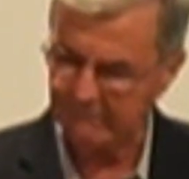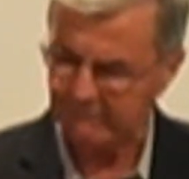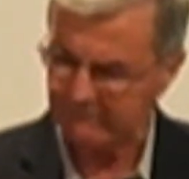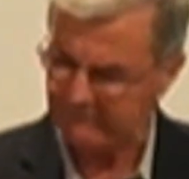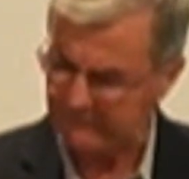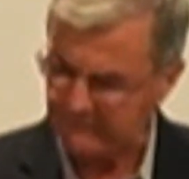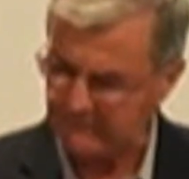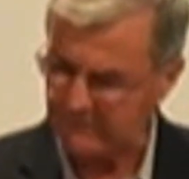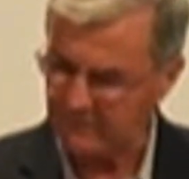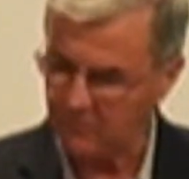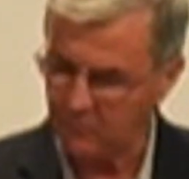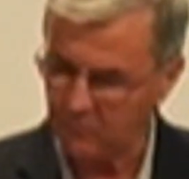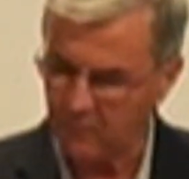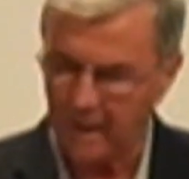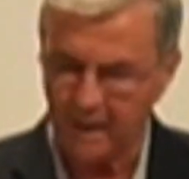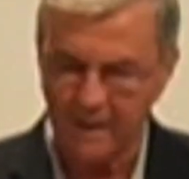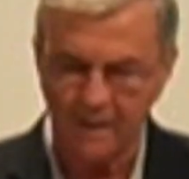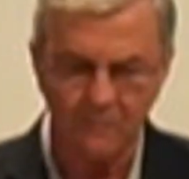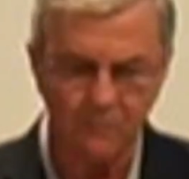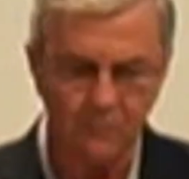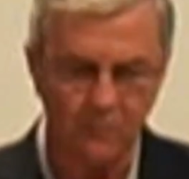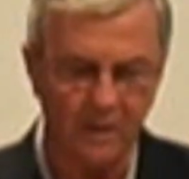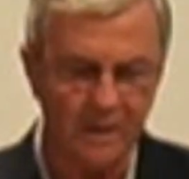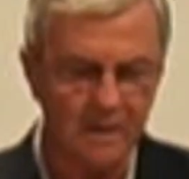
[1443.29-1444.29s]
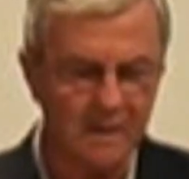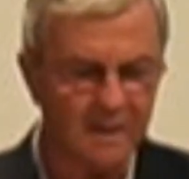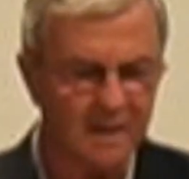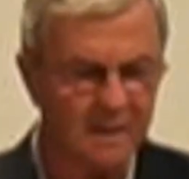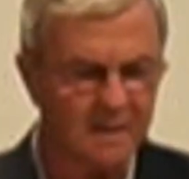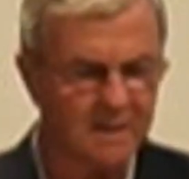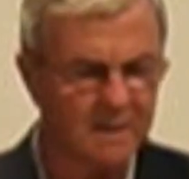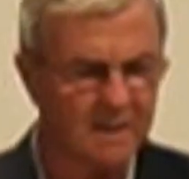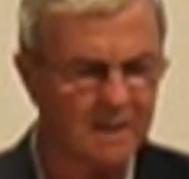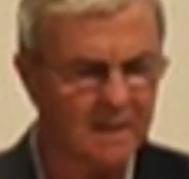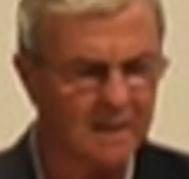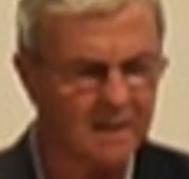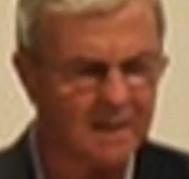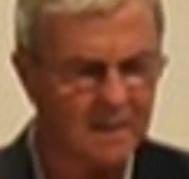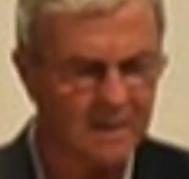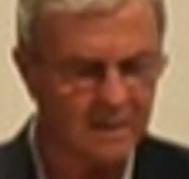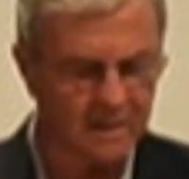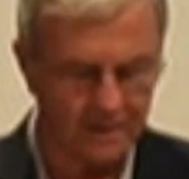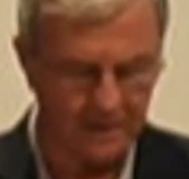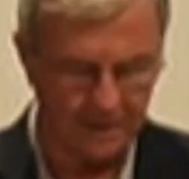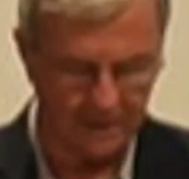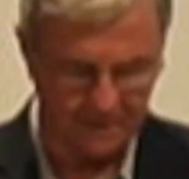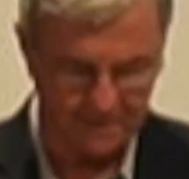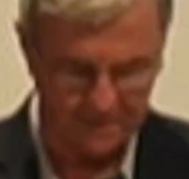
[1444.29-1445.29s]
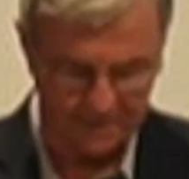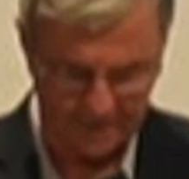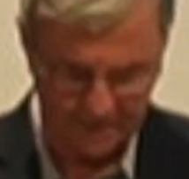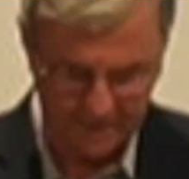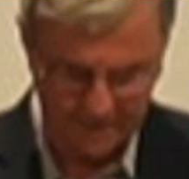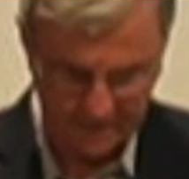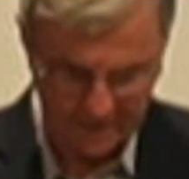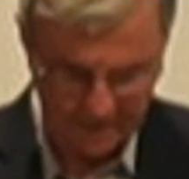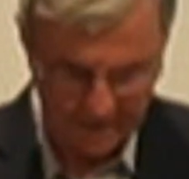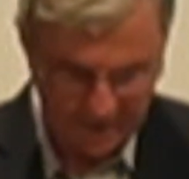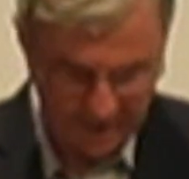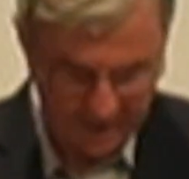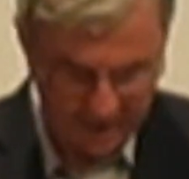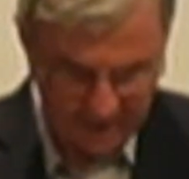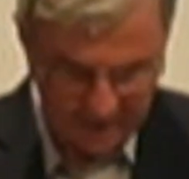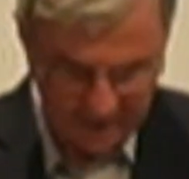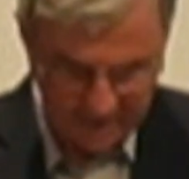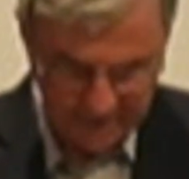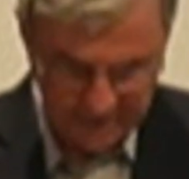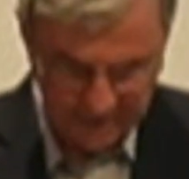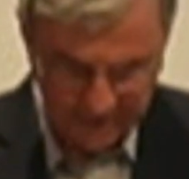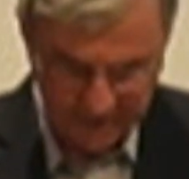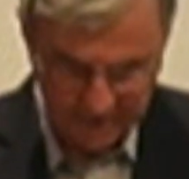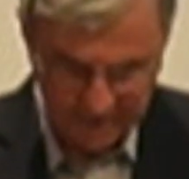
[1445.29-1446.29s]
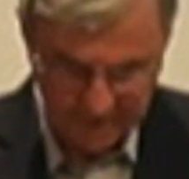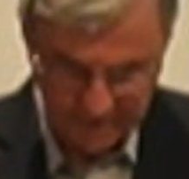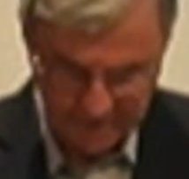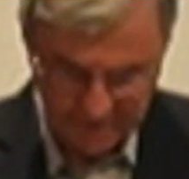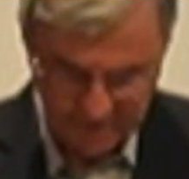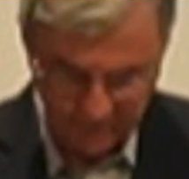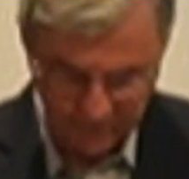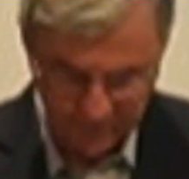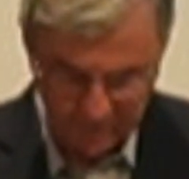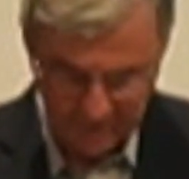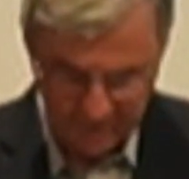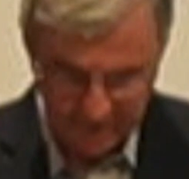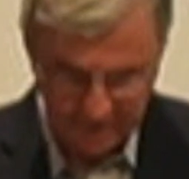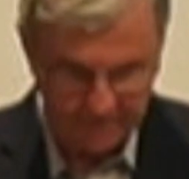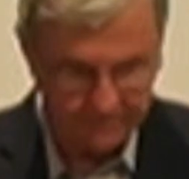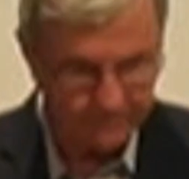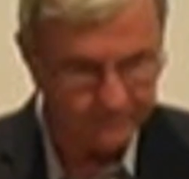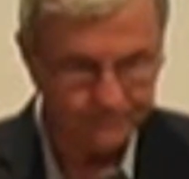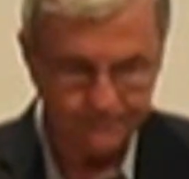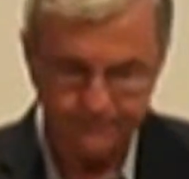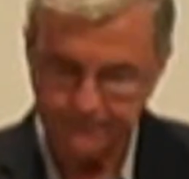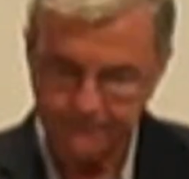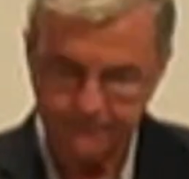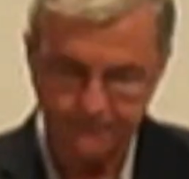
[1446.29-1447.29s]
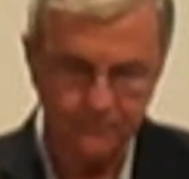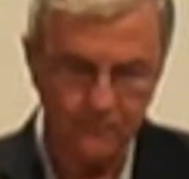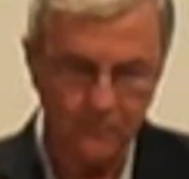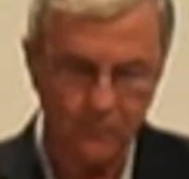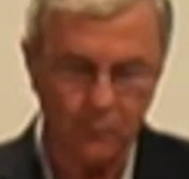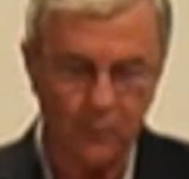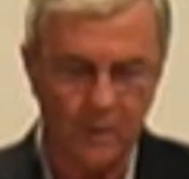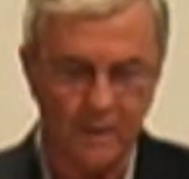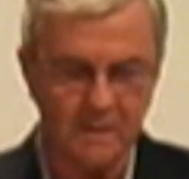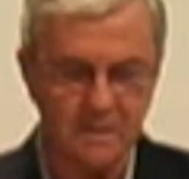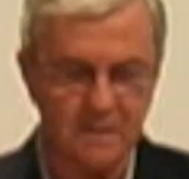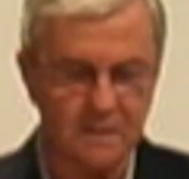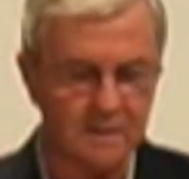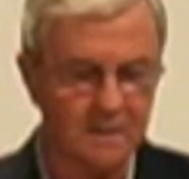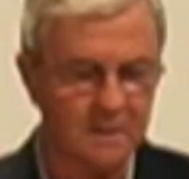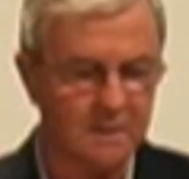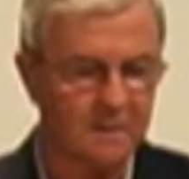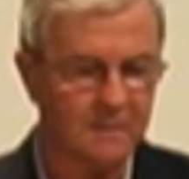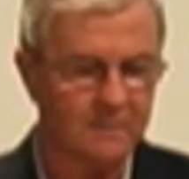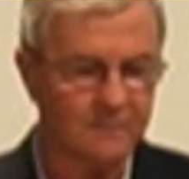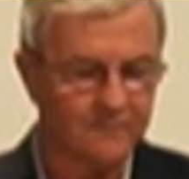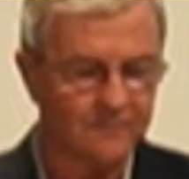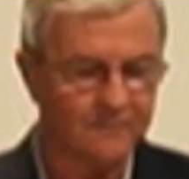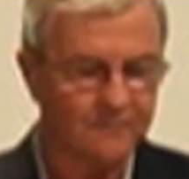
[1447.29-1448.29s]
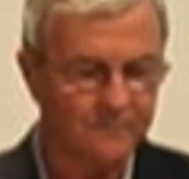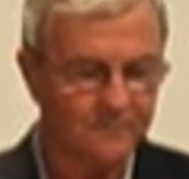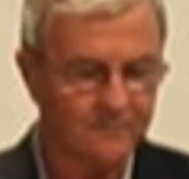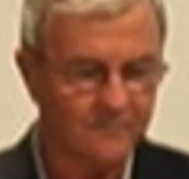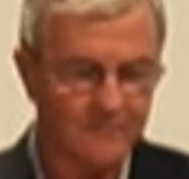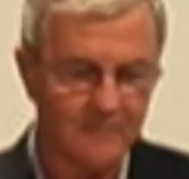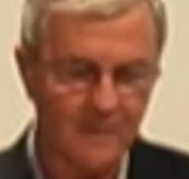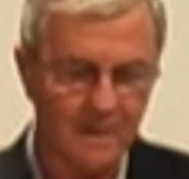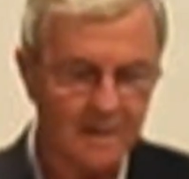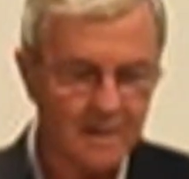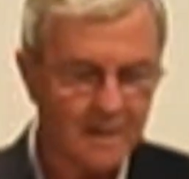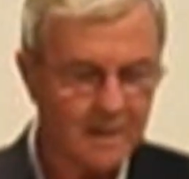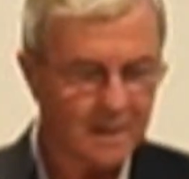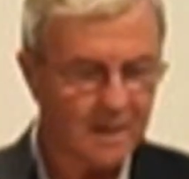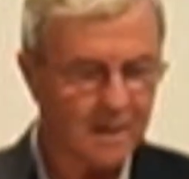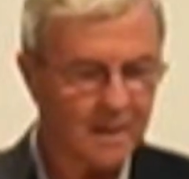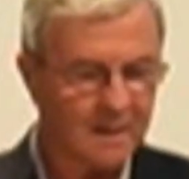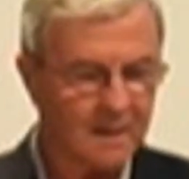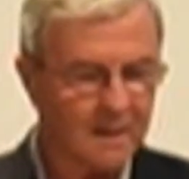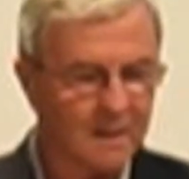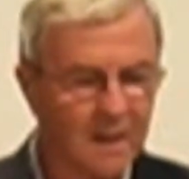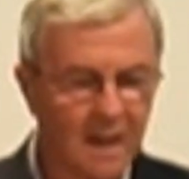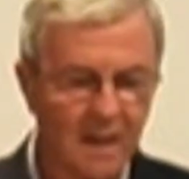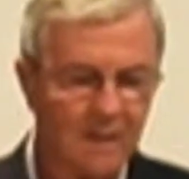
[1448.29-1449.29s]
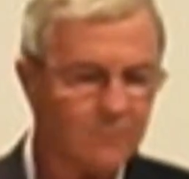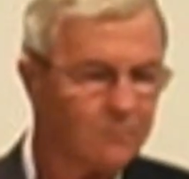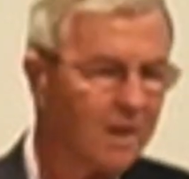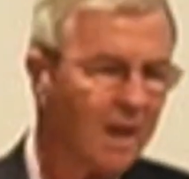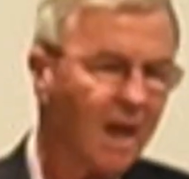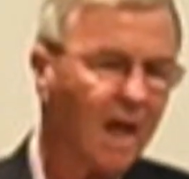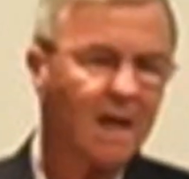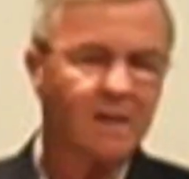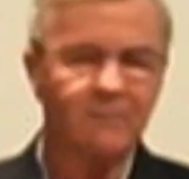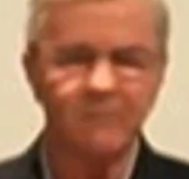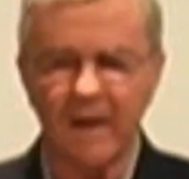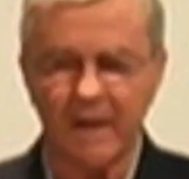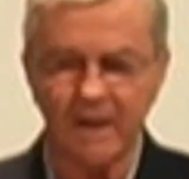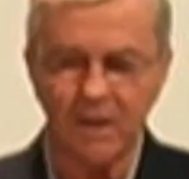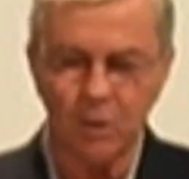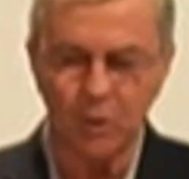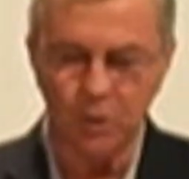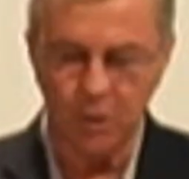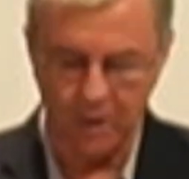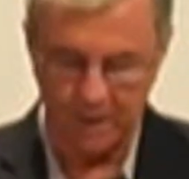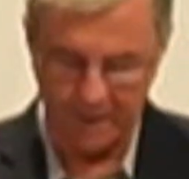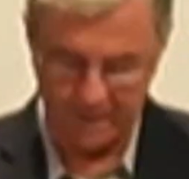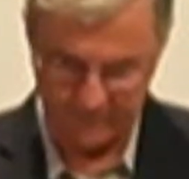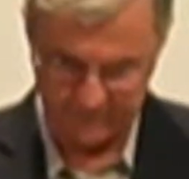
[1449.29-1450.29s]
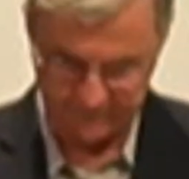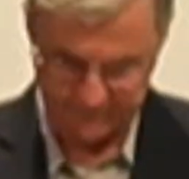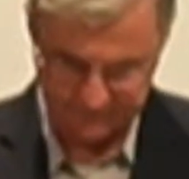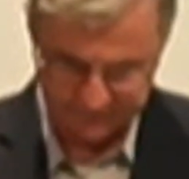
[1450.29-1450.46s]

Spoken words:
Why are you getting the icky things? It's like something wants to get me out of my good.